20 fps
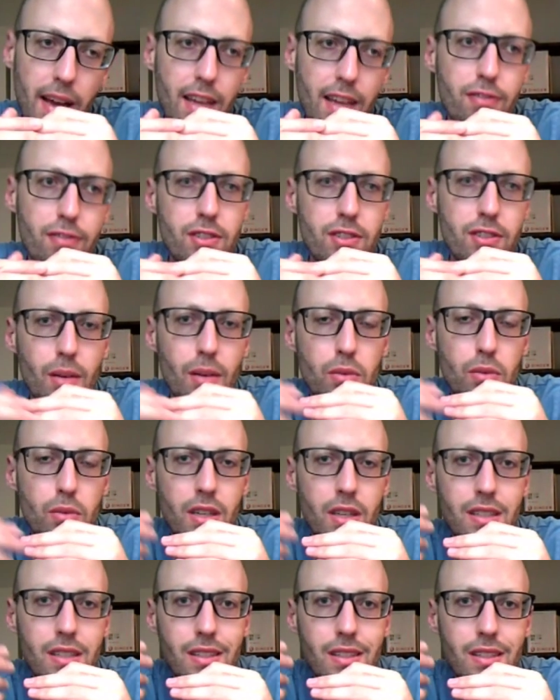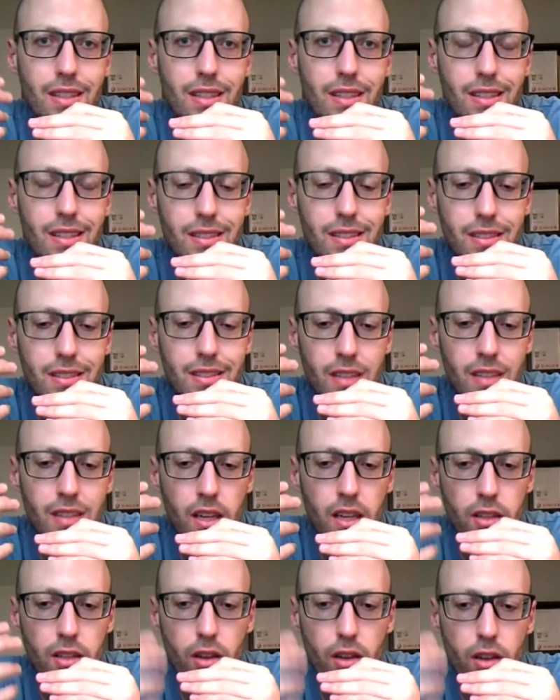If someone
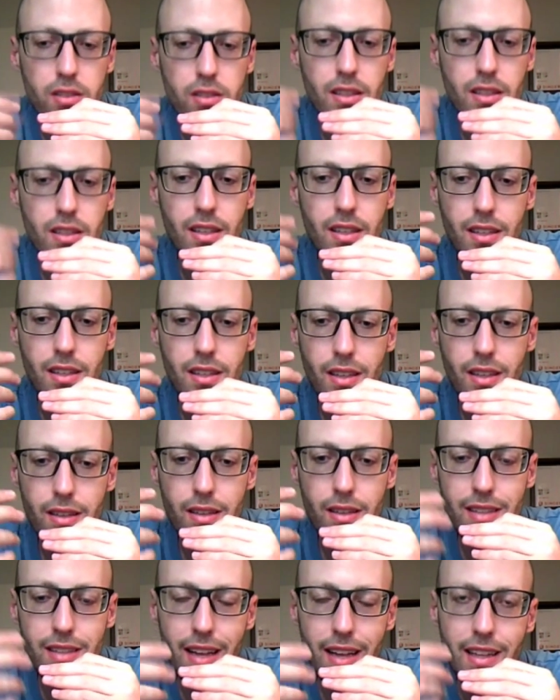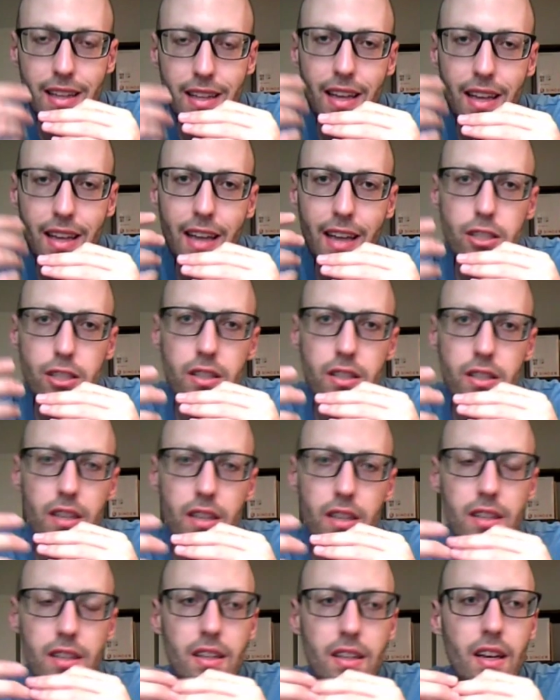talks in a slightly
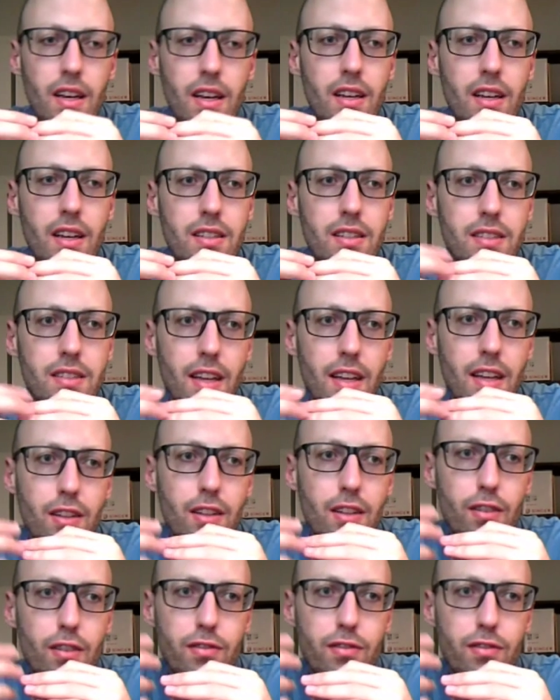agitated state in